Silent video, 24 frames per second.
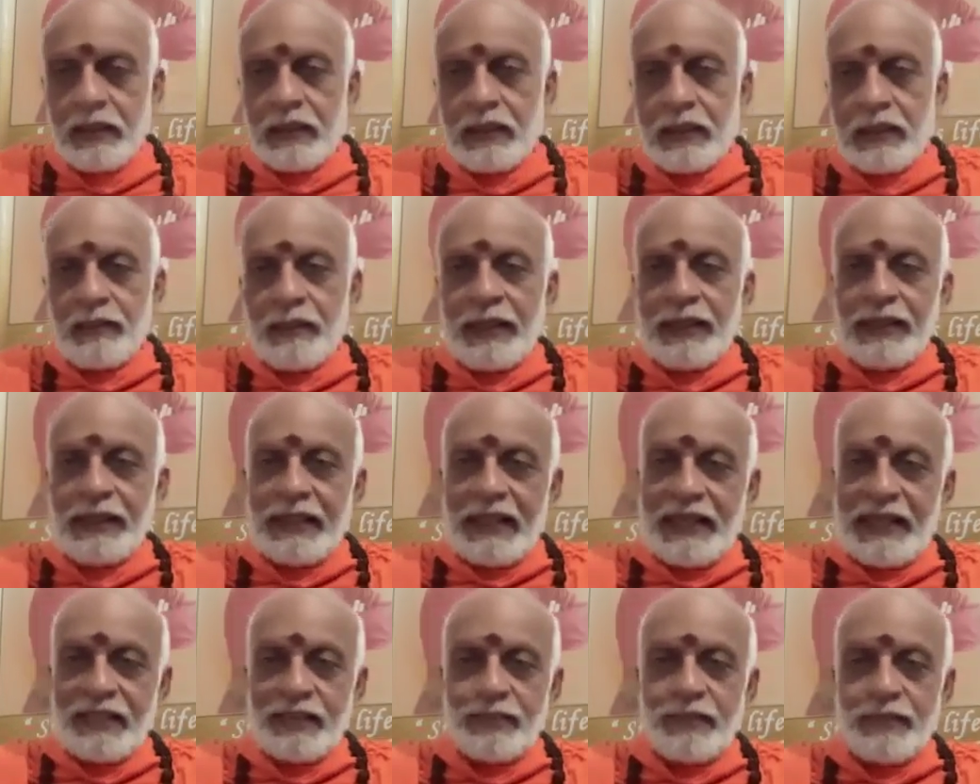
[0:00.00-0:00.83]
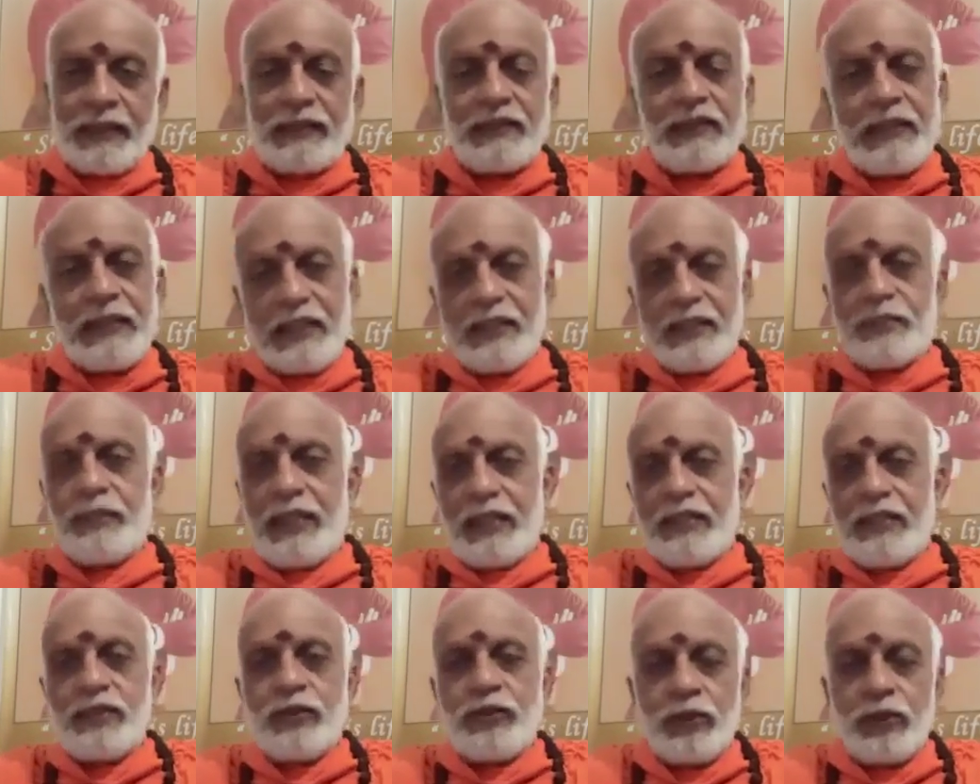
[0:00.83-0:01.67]
in many aspects. He has
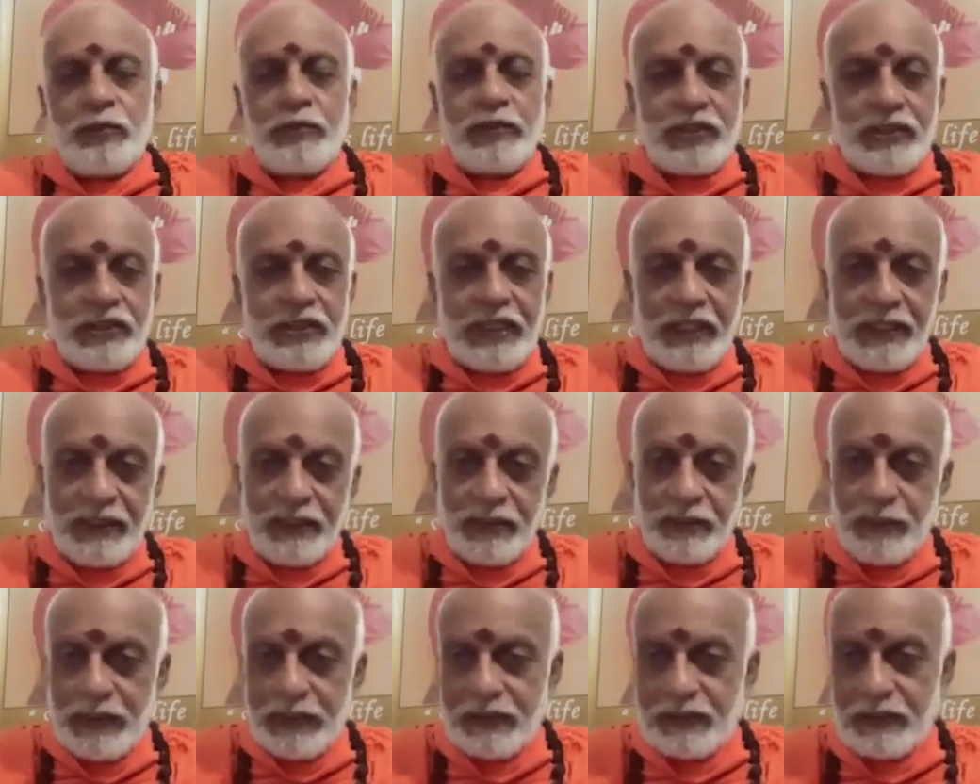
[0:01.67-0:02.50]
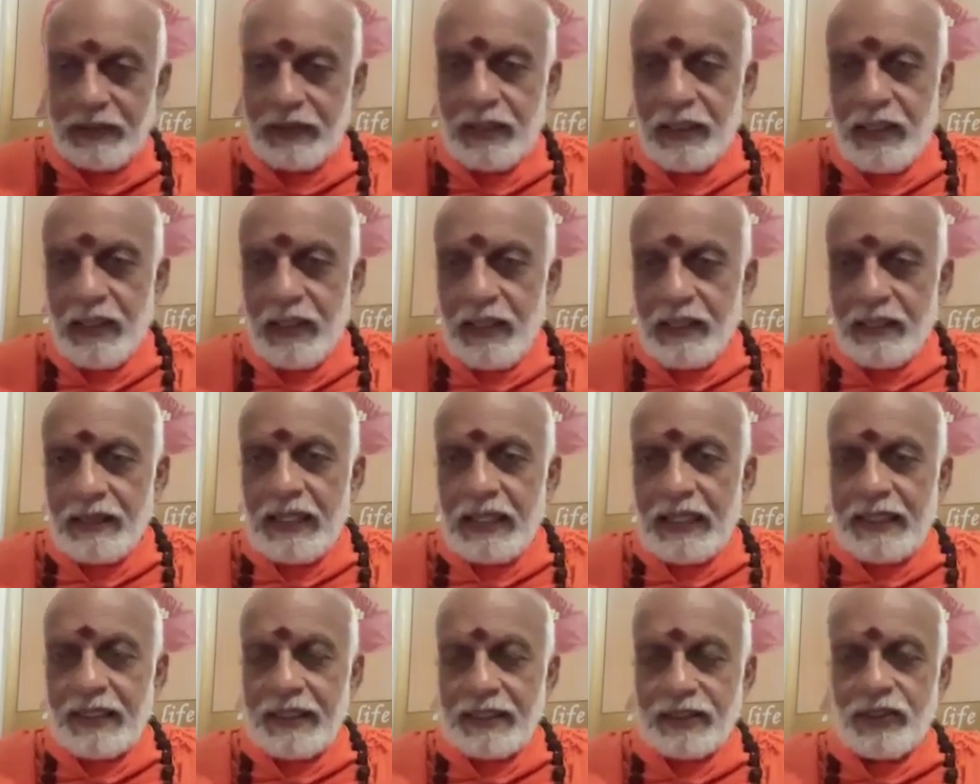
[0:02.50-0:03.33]
made his own mistakes, but
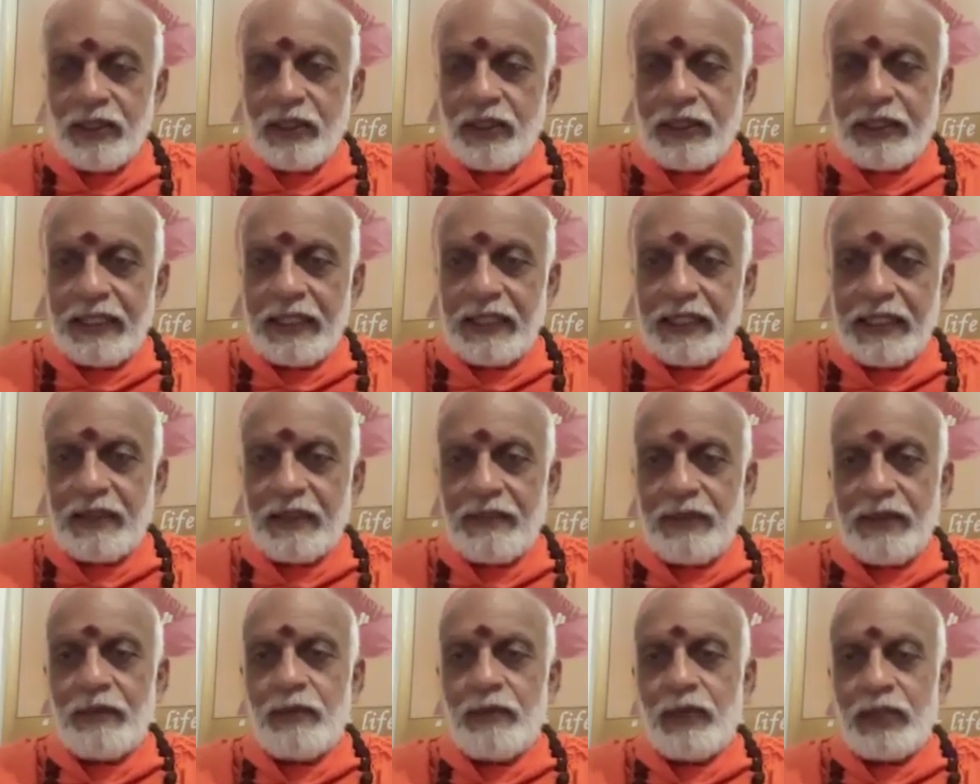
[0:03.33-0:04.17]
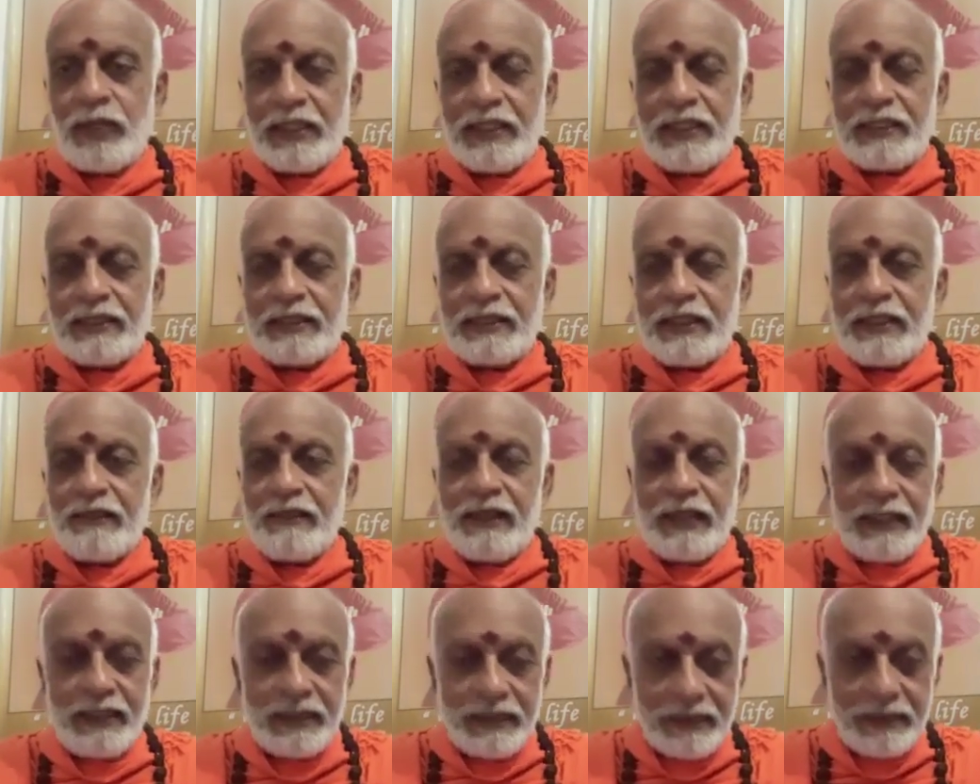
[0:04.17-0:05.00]
that does not take away what he has
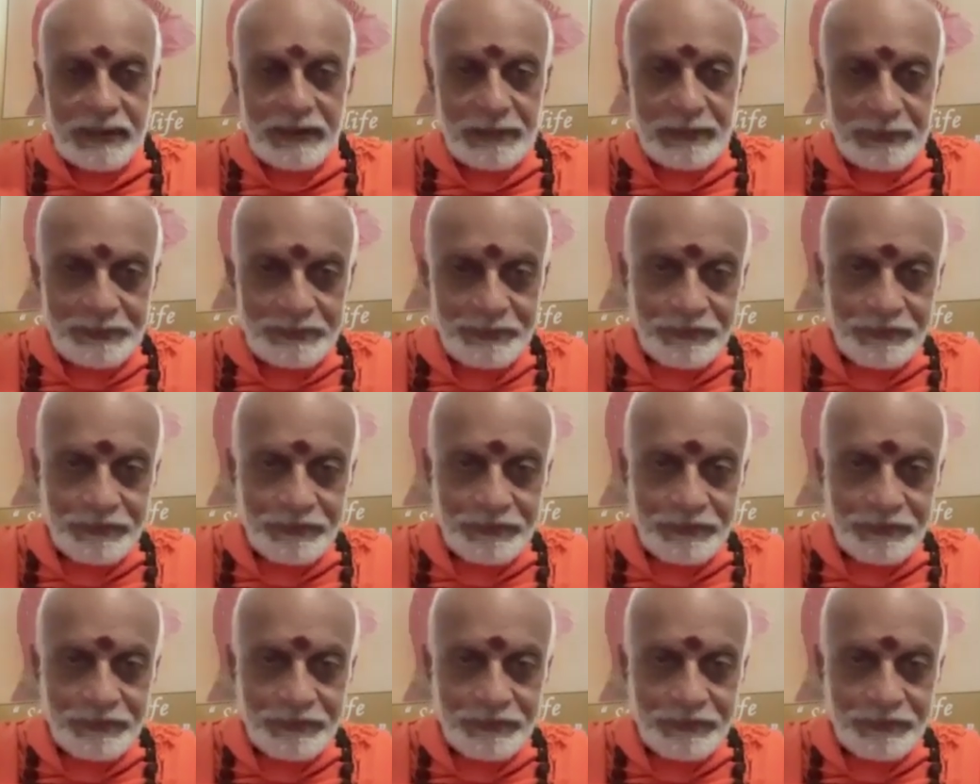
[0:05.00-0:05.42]
given us.